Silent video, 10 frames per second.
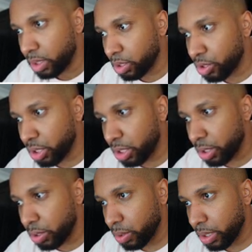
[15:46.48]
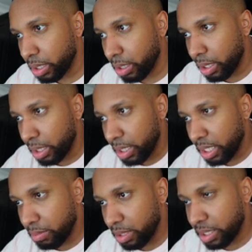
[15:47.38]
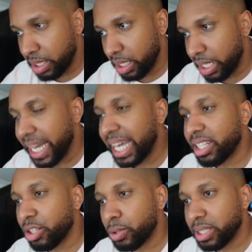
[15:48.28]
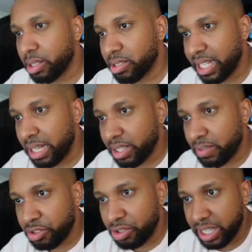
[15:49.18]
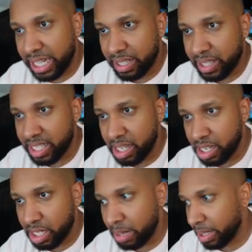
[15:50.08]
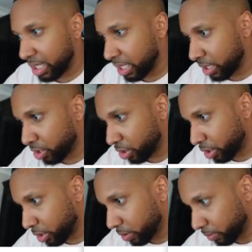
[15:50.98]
So let me see. I hate that it always goes to the outside view. So yeah, this is near done. I think that looks good.